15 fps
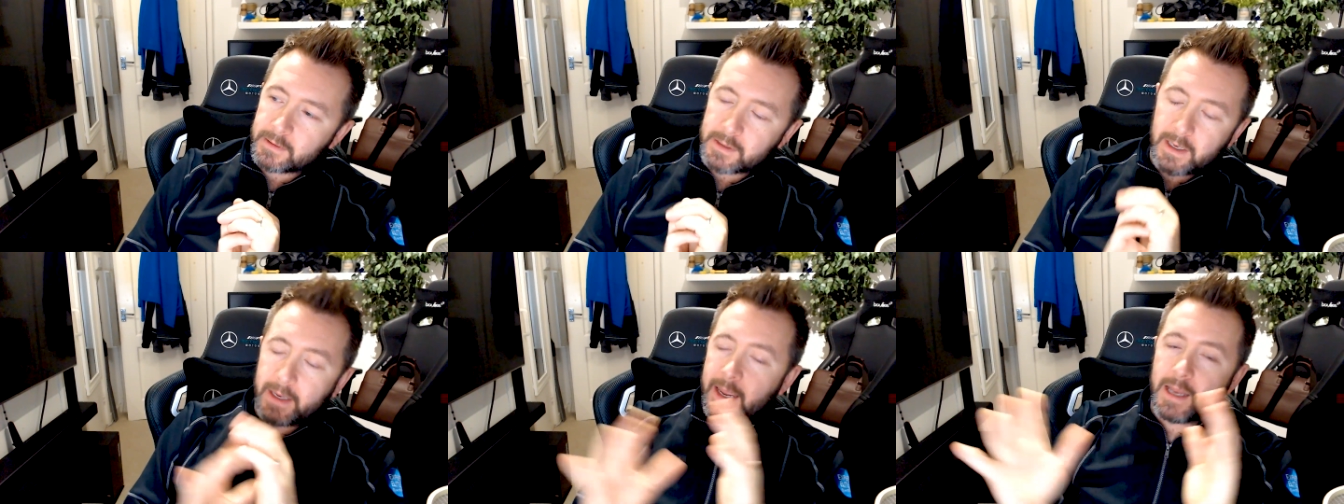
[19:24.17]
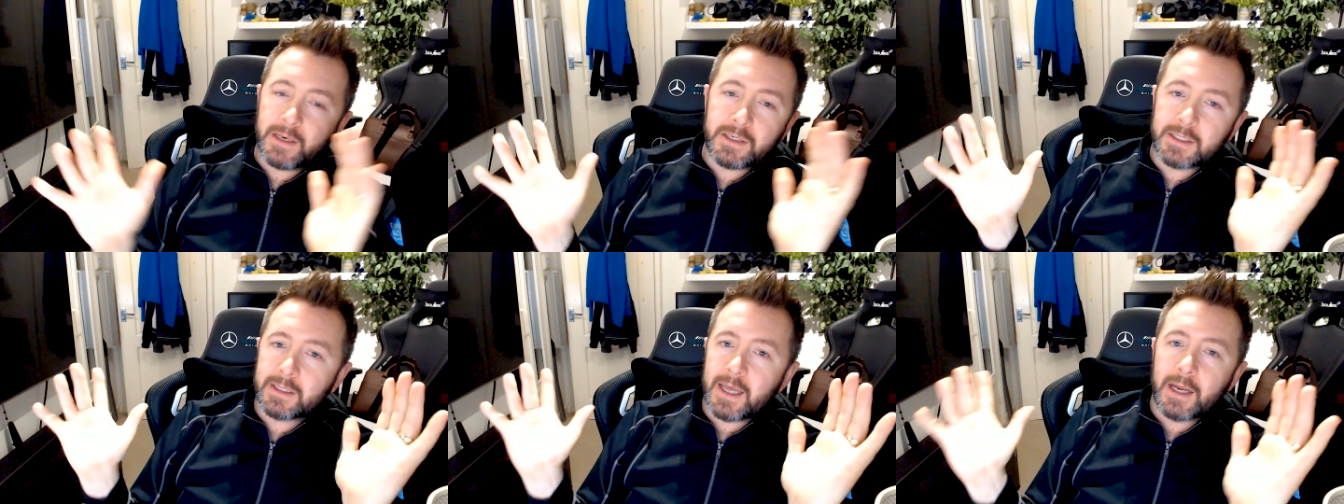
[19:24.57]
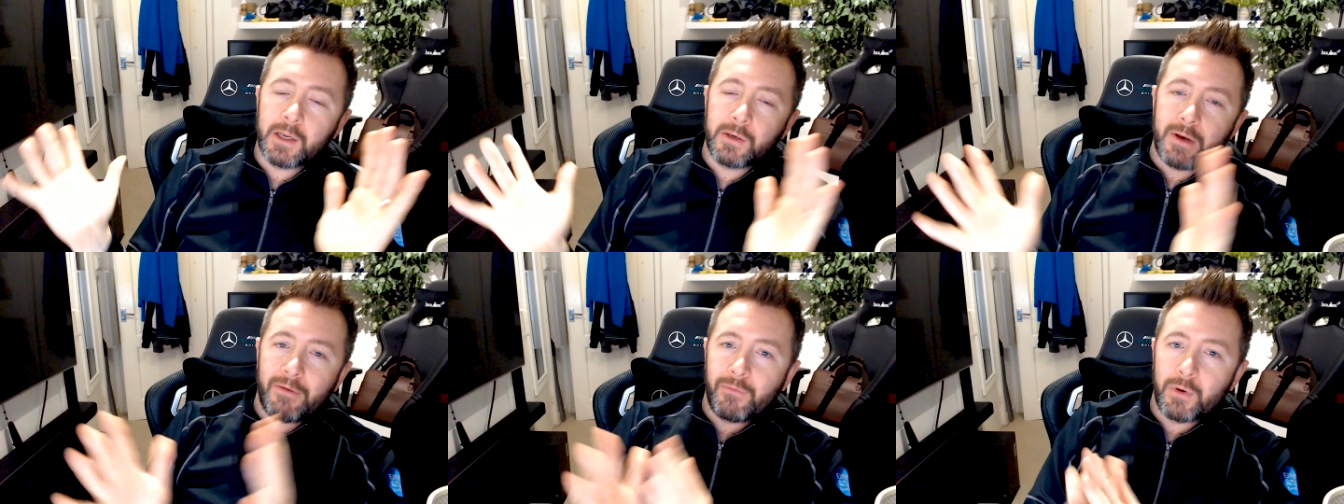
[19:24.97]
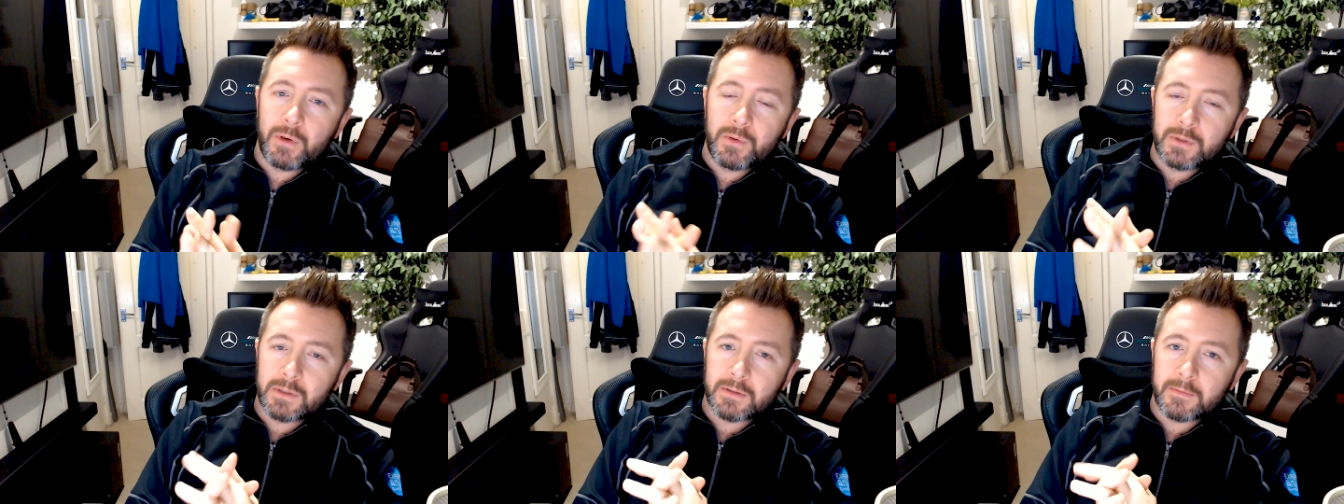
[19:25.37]
Again, just thank you to everyone
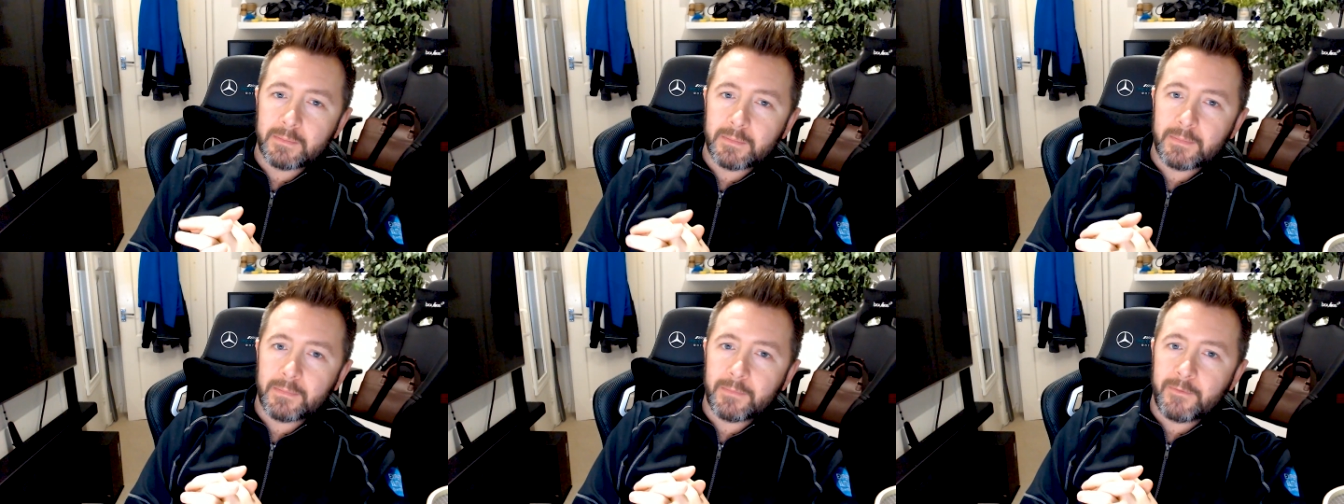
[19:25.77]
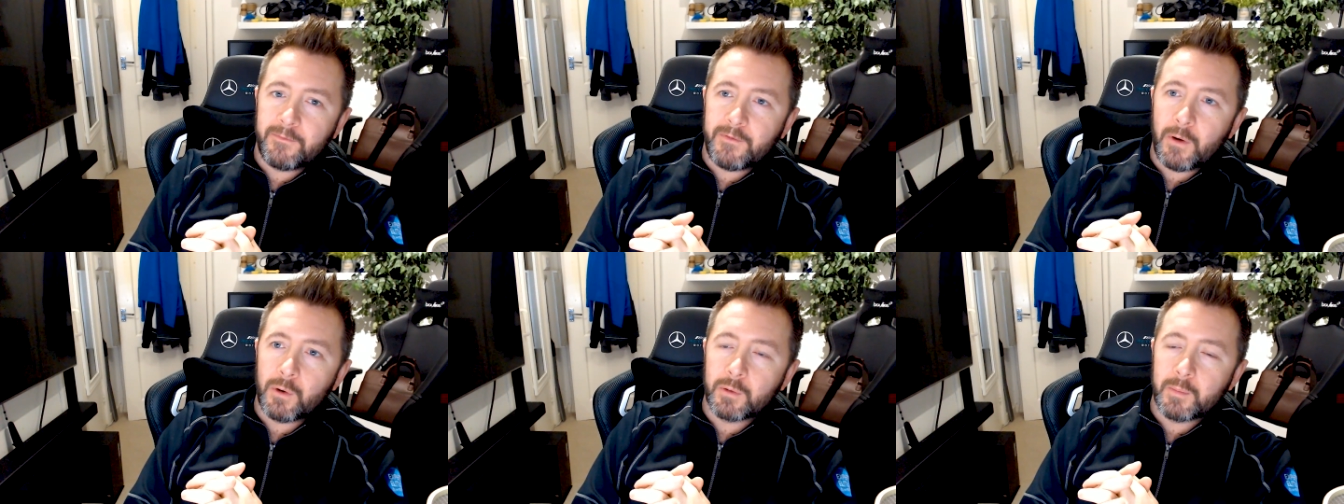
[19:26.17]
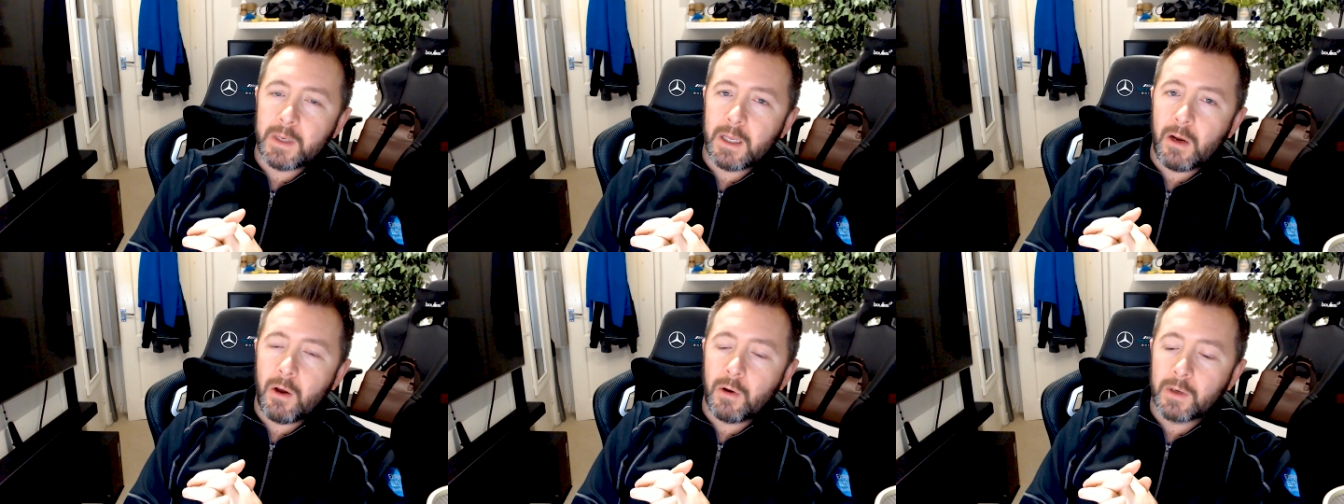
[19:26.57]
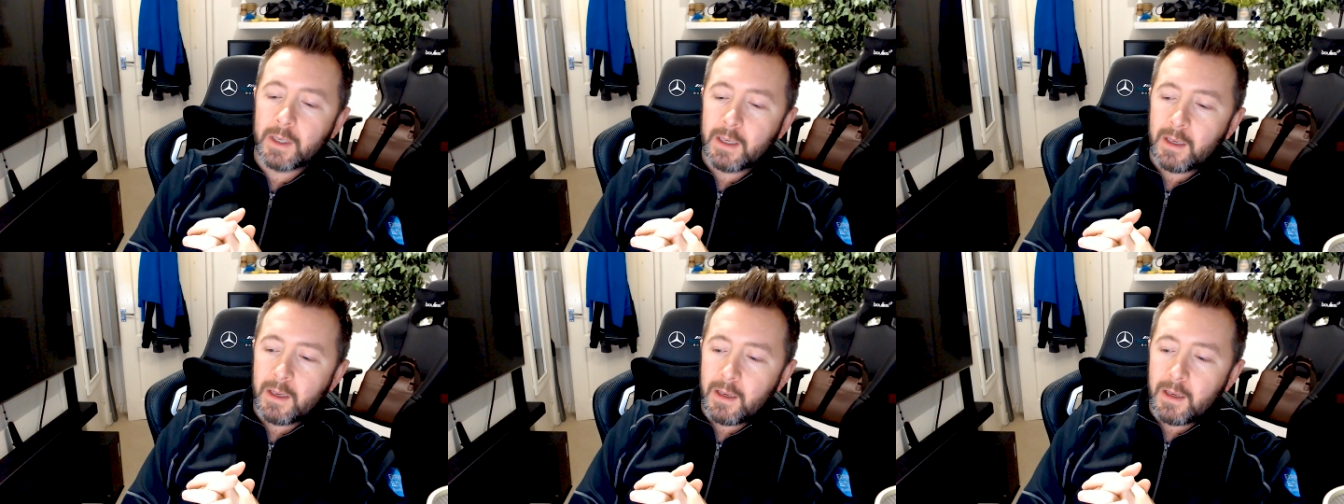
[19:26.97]
who's followed me along.